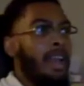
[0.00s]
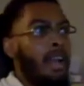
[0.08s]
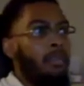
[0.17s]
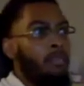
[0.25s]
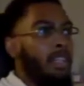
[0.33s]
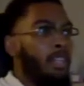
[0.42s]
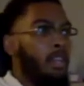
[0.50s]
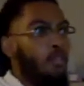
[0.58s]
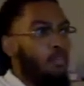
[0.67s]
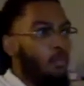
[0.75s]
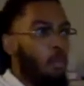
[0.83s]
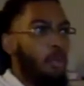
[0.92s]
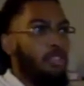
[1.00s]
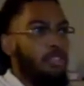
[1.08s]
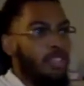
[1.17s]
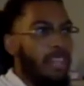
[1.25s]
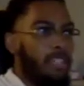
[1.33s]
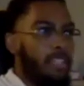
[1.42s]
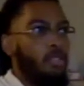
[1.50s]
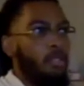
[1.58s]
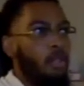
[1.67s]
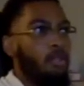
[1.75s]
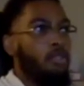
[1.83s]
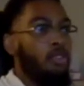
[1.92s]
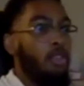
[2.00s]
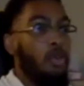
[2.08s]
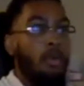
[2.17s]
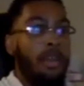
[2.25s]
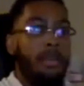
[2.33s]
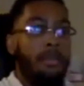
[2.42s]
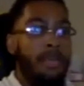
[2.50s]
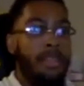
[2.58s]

I really avoid to answer those. You know why?